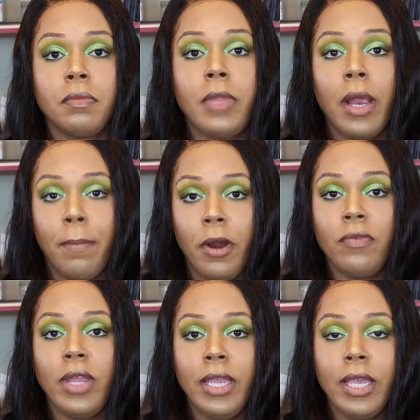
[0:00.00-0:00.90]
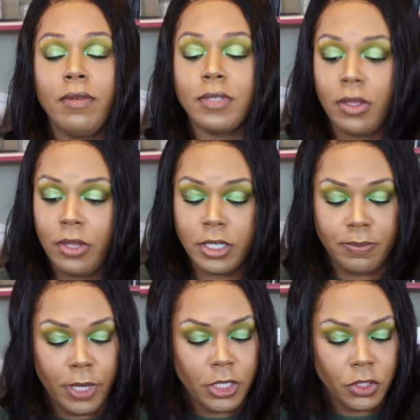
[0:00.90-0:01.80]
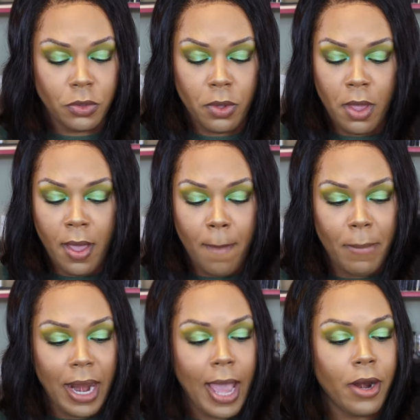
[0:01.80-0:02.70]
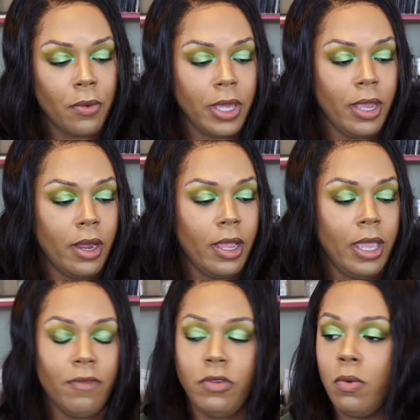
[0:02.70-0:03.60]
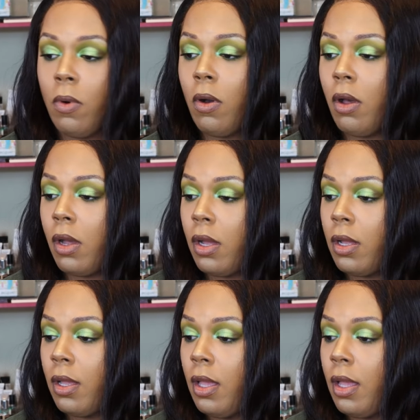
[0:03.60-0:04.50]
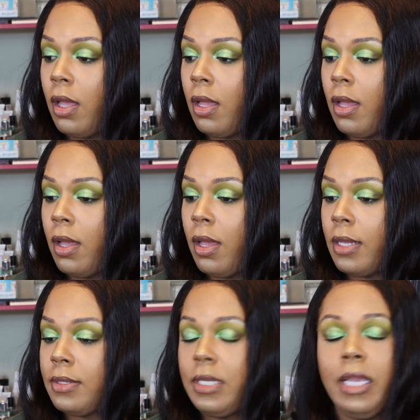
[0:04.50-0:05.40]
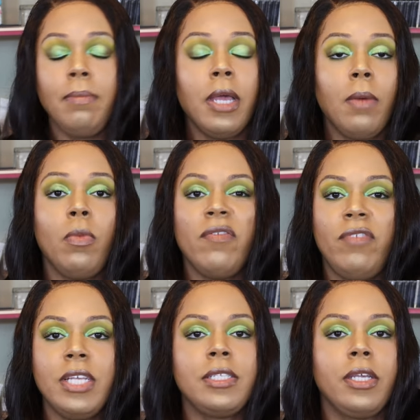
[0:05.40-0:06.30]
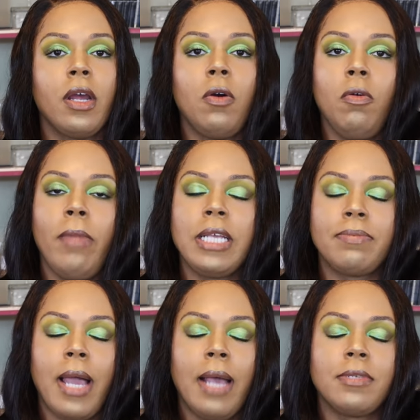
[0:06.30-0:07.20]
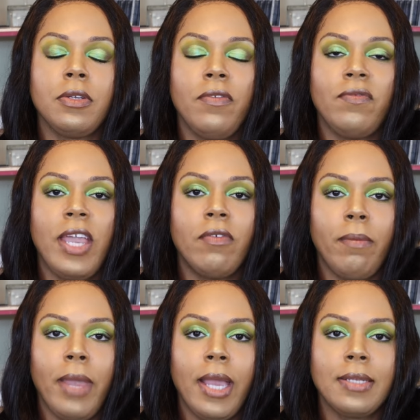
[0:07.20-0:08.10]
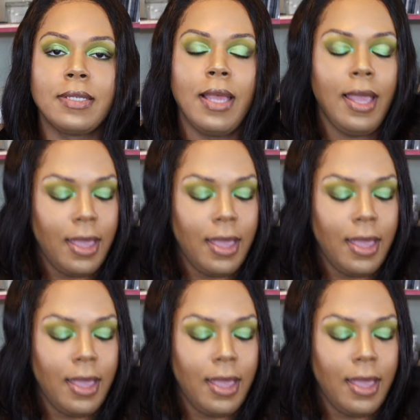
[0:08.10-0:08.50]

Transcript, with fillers: they're birthday gifts, they're special, but I don't care if you all teamed up with Viseart, who makes my absolute favorite mats,